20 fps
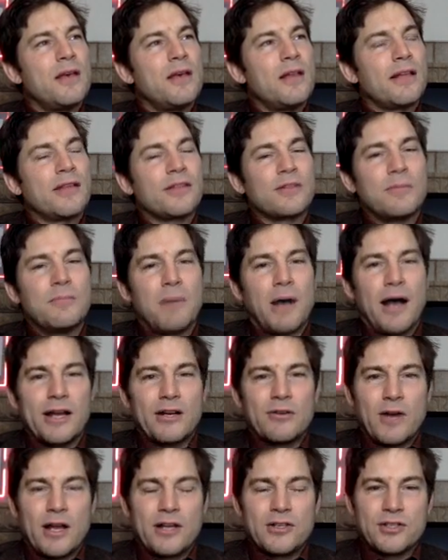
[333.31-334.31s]
like the
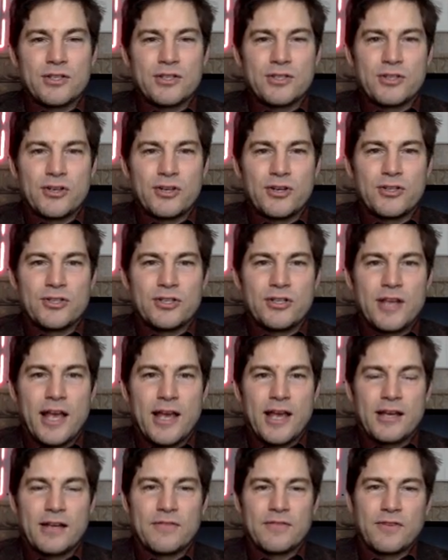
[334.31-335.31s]
mind registers
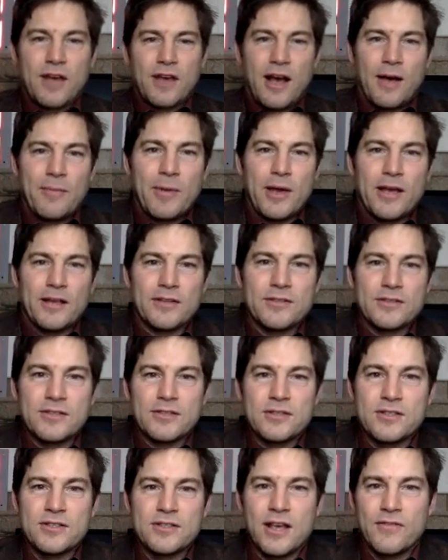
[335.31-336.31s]
negative
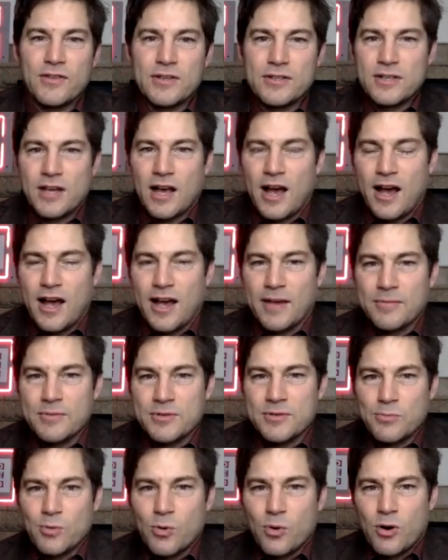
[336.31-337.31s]
comments 7
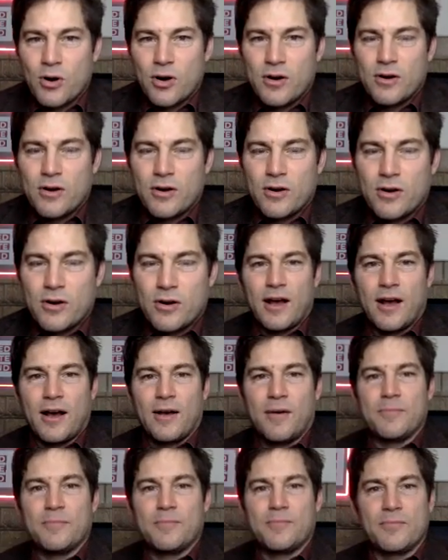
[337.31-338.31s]
times more
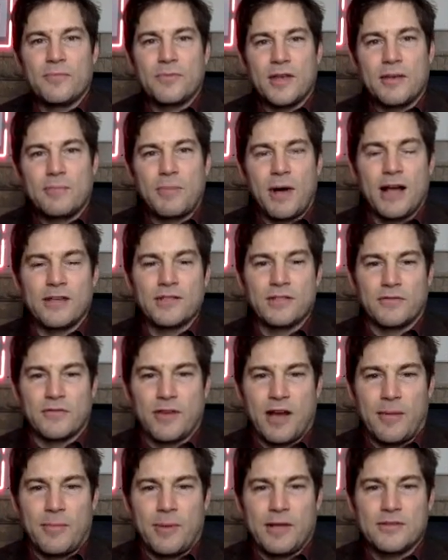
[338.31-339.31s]
than positive
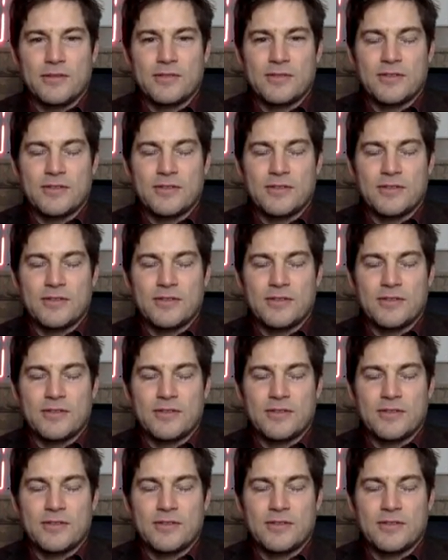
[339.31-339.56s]
comments.